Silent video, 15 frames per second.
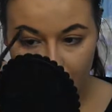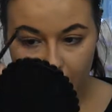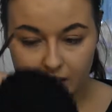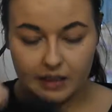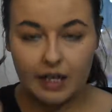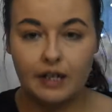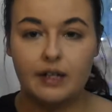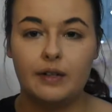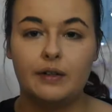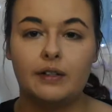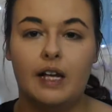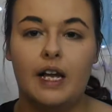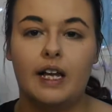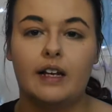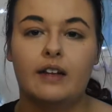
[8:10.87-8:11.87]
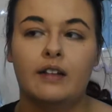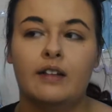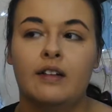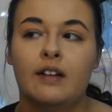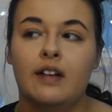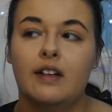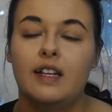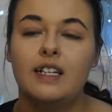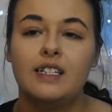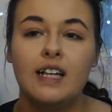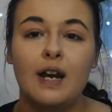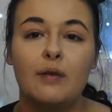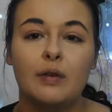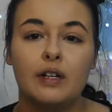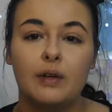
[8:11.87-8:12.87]
to tell you, like, this
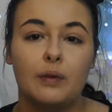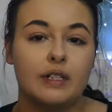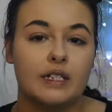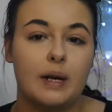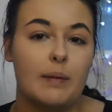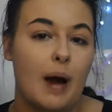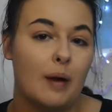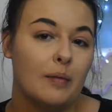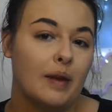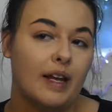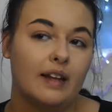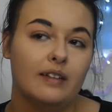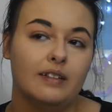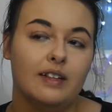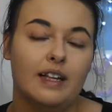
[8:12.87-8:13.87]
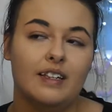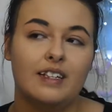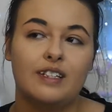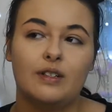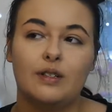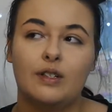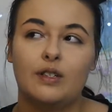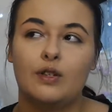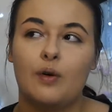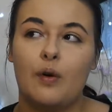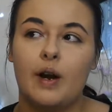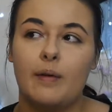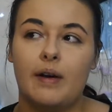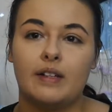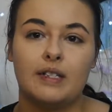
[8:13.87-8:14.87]
night really wasn't about me. Like, this is a story
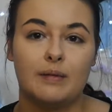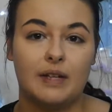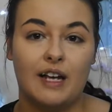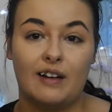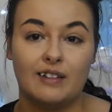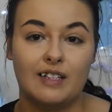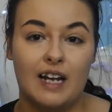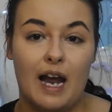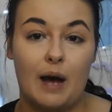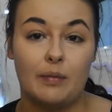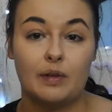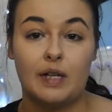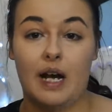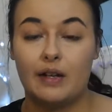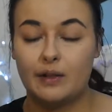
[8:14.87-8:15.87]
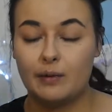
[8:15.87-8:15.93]
about something else that happened at the